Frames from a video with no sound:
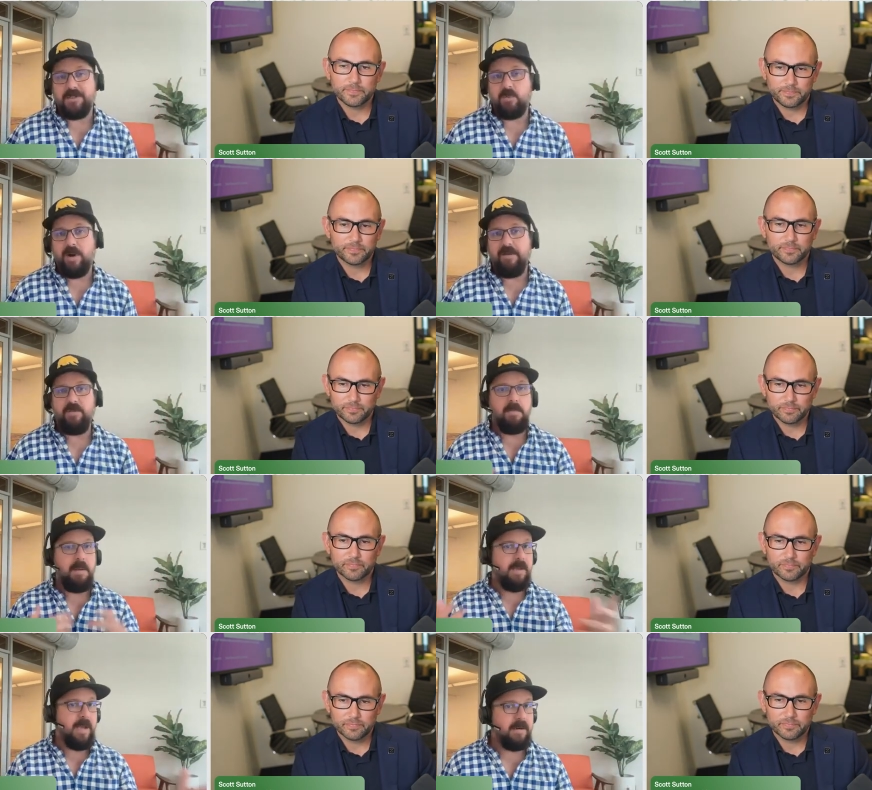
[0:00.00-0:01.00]
Speaker 1: and what have you maybe
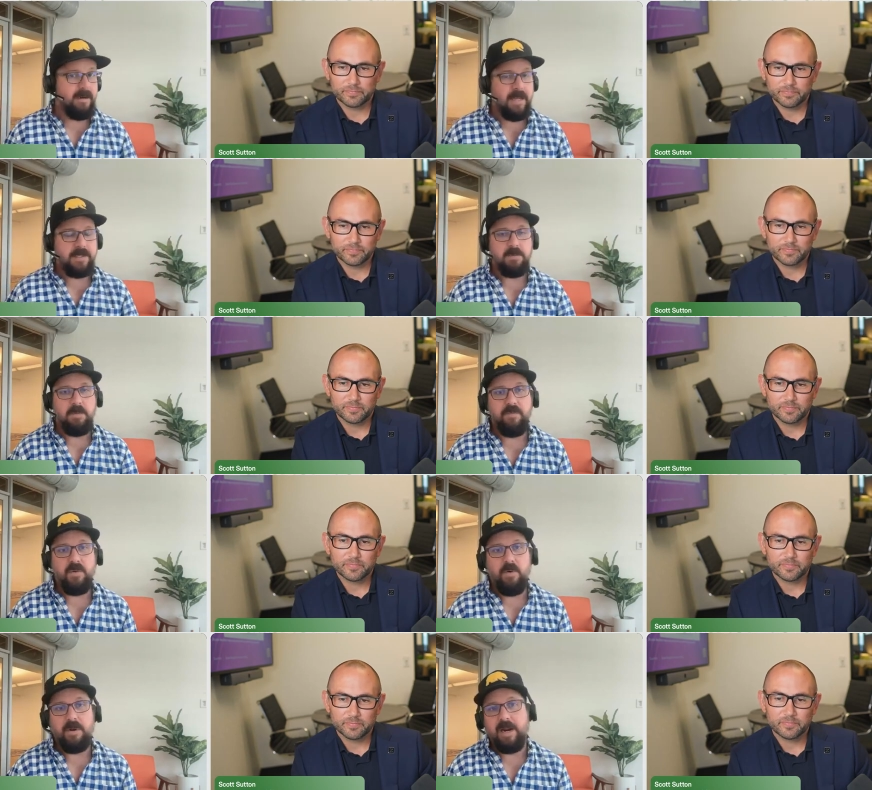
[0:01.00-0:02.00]
at, at zoom info
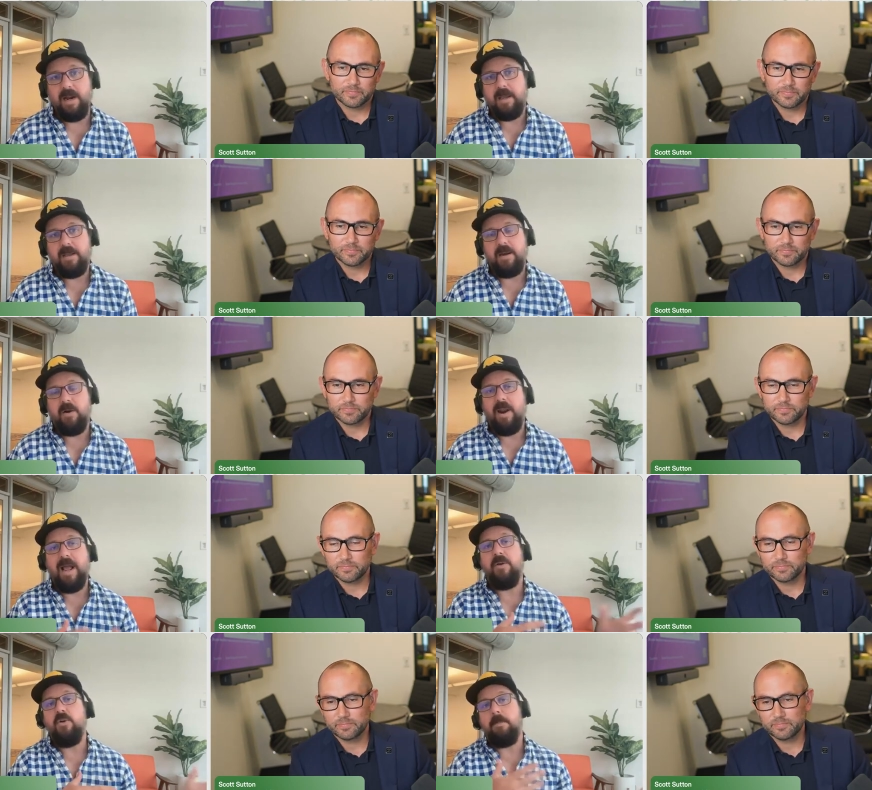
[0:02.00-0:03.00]
and kind of like you know how
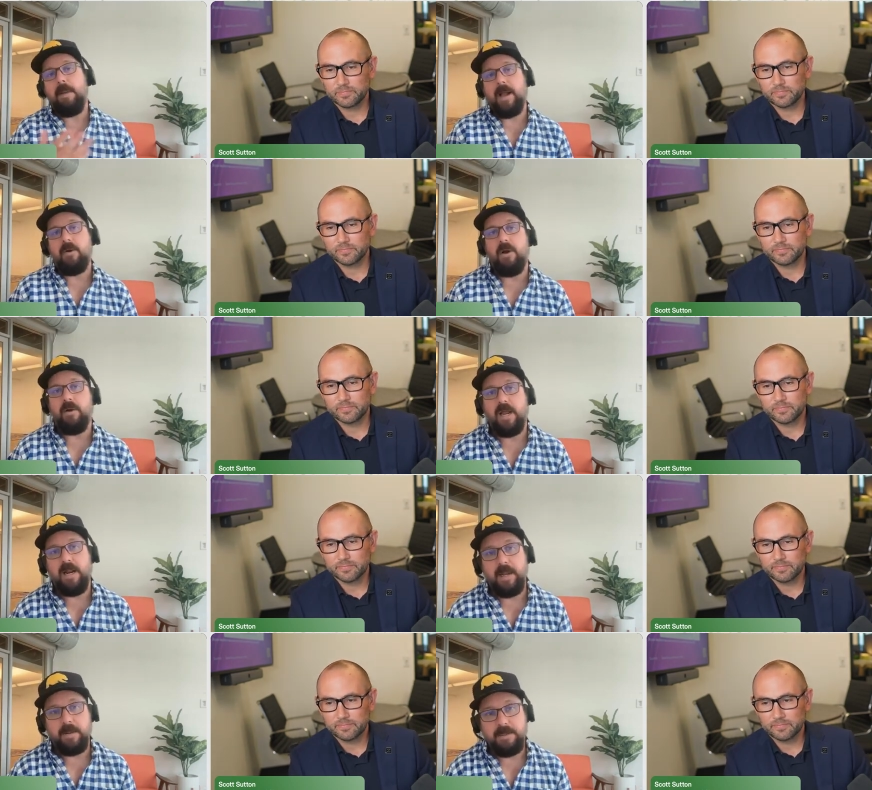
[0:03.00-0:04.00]
your background kind of
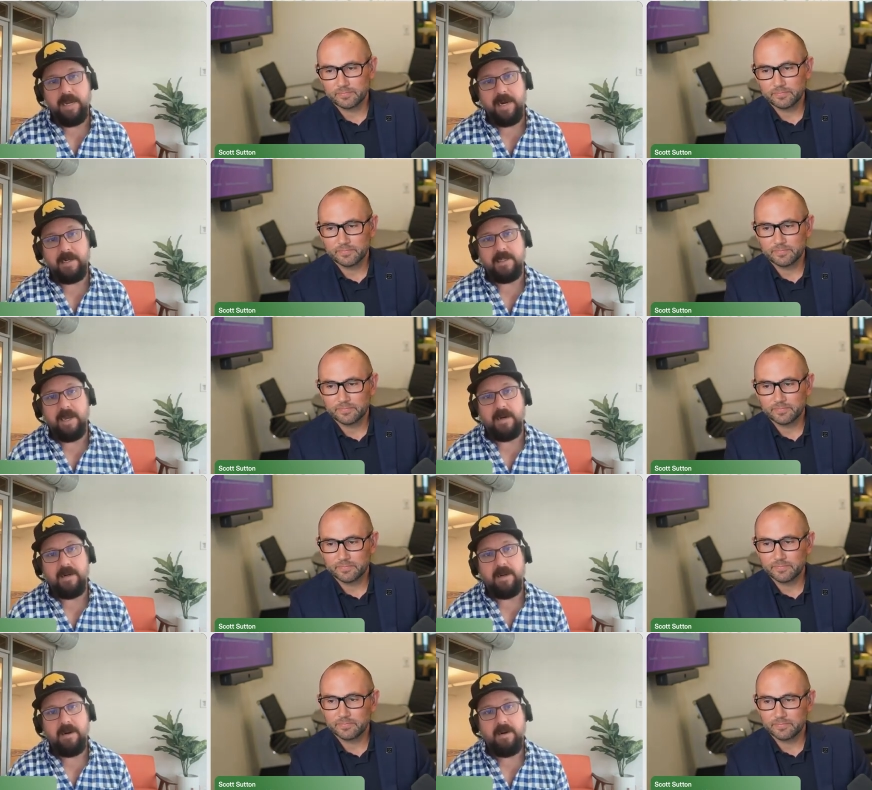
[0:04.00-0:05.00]
like tied to that
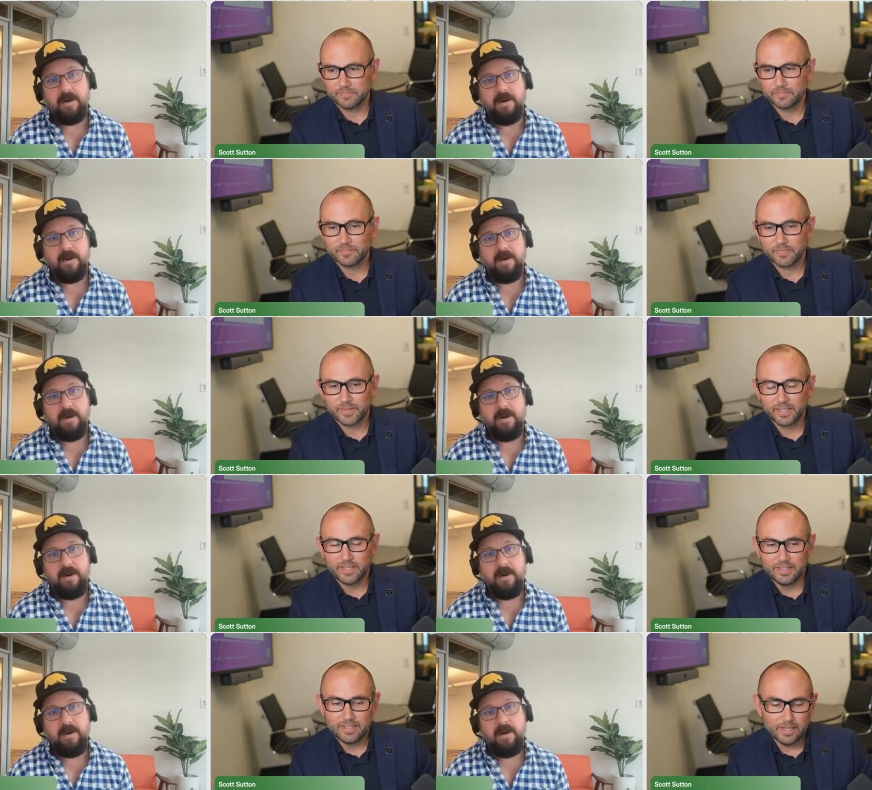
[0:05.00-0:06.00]

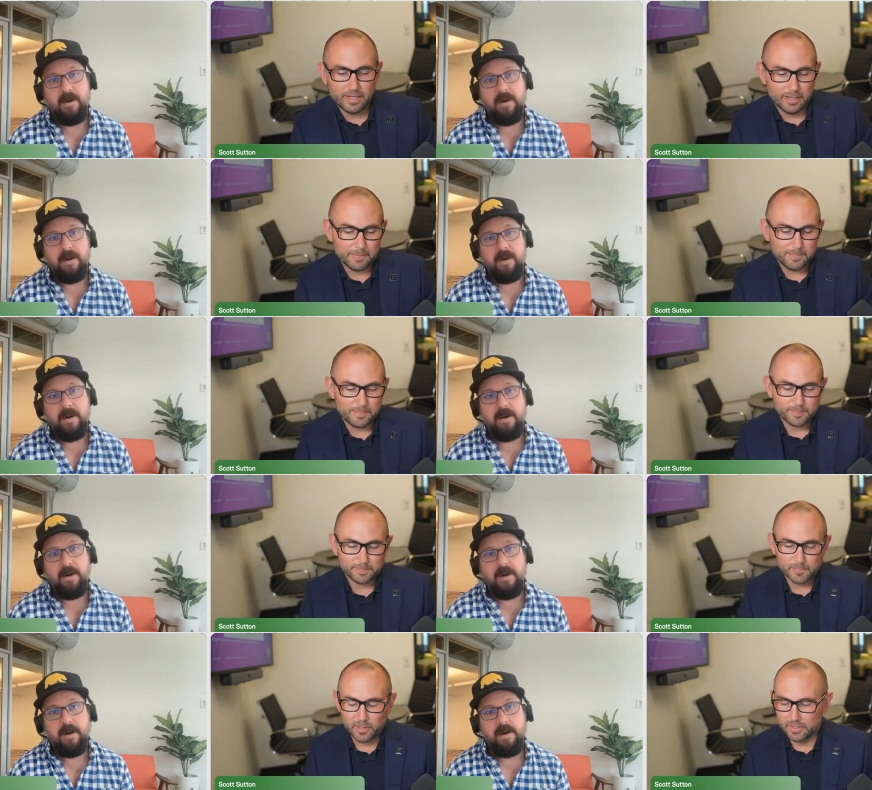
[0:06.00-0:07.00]
Speaker 2: um
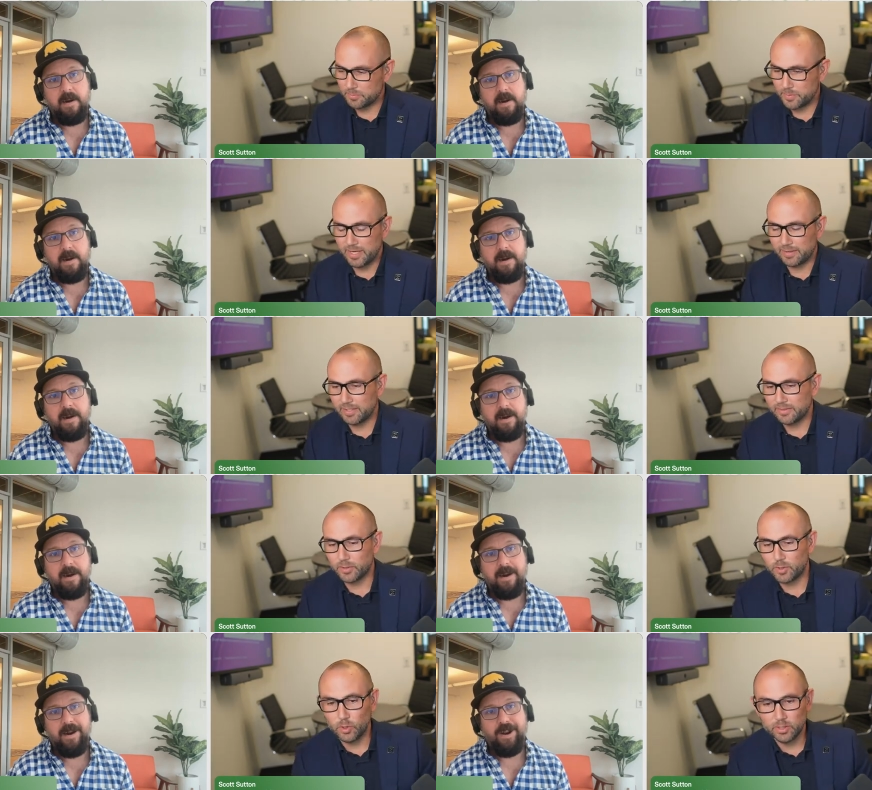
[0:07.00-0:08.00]
awesome yeah the
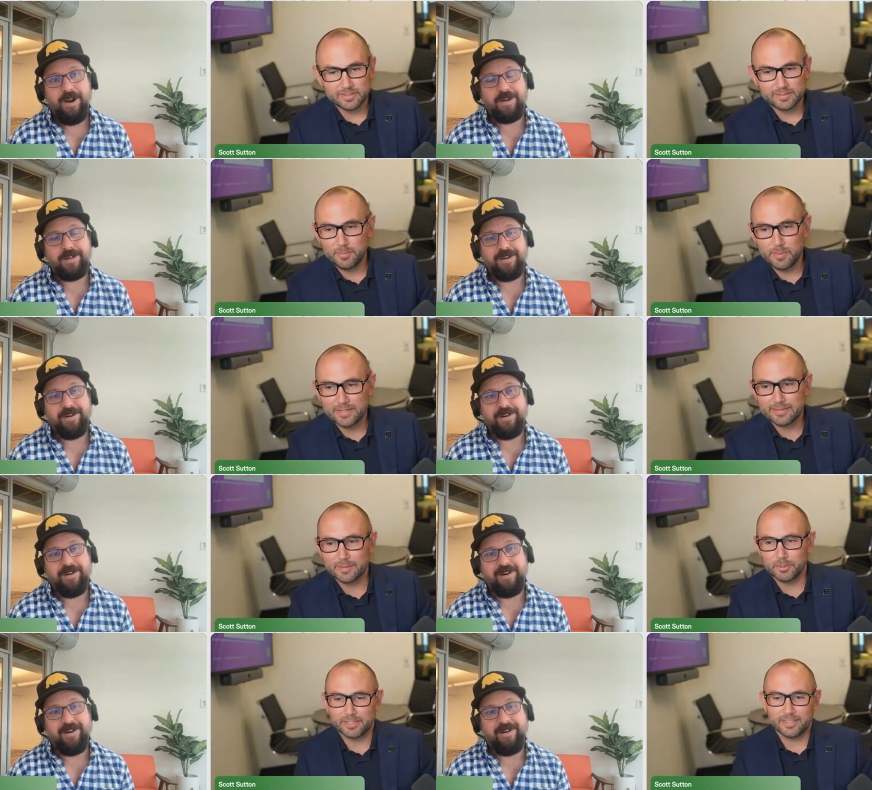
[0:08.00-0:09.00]
goal is an amazing
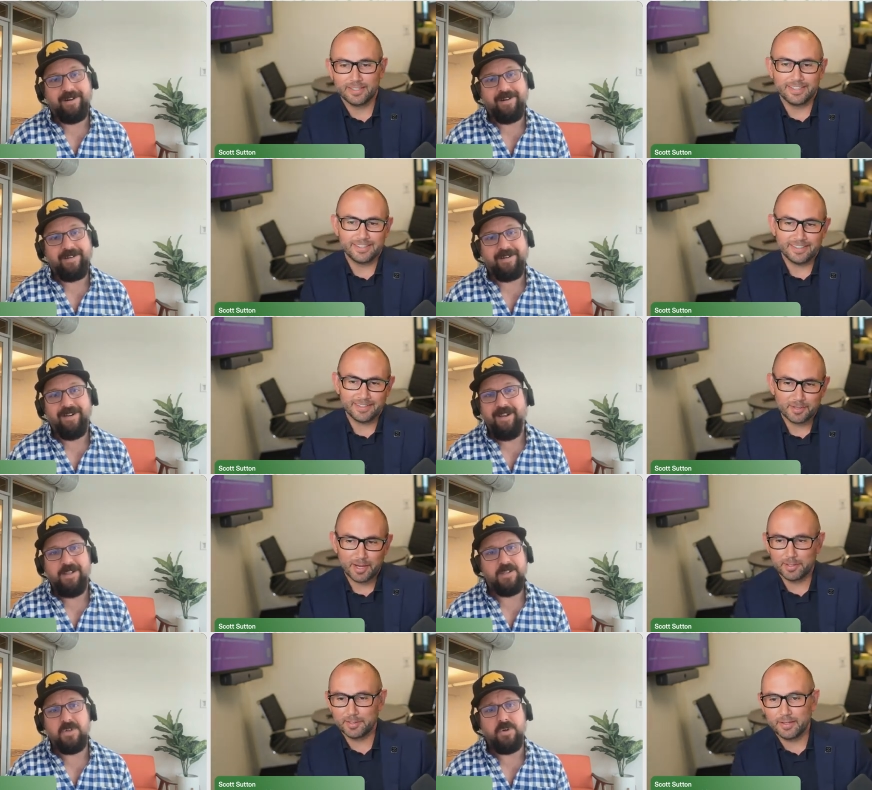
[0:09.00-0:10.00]
book uh
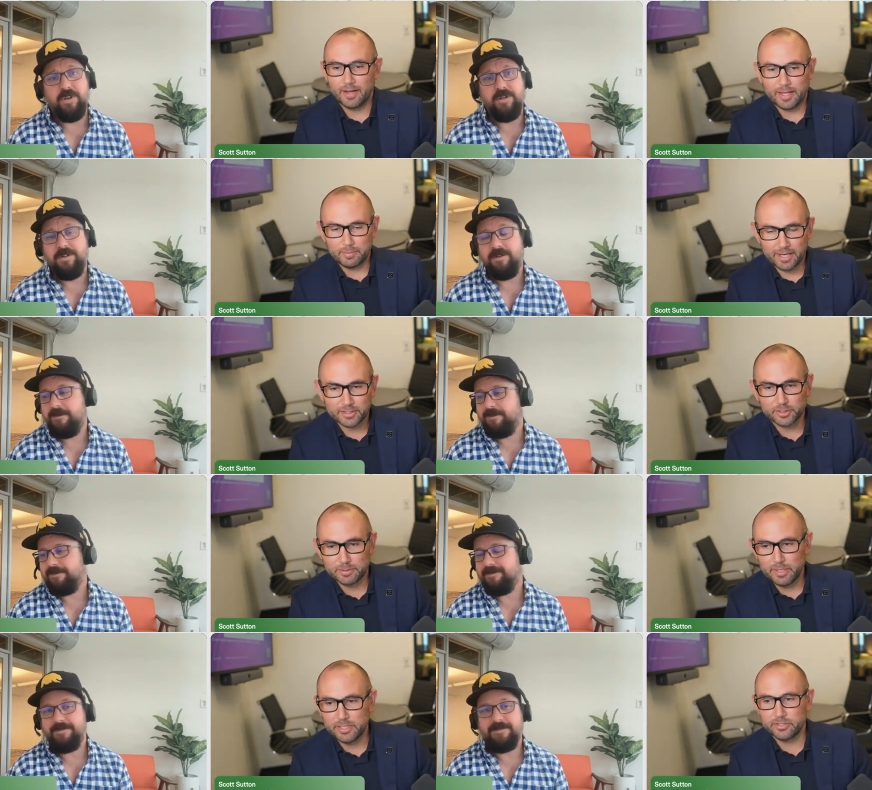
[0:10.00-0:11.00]
i i actually
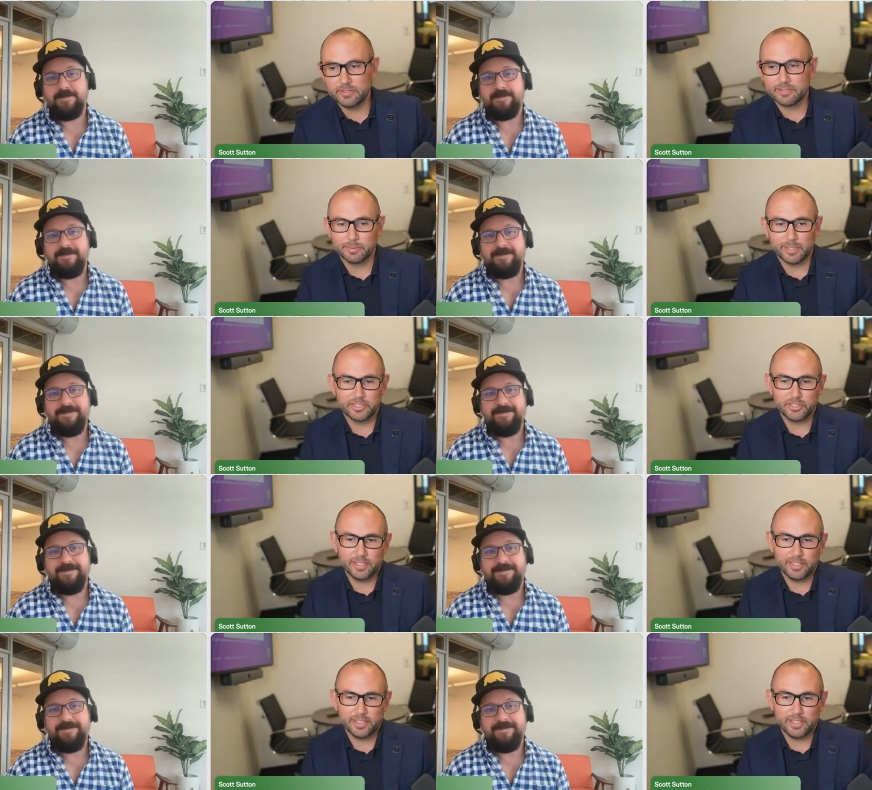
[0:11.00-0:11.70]
majored in supply chain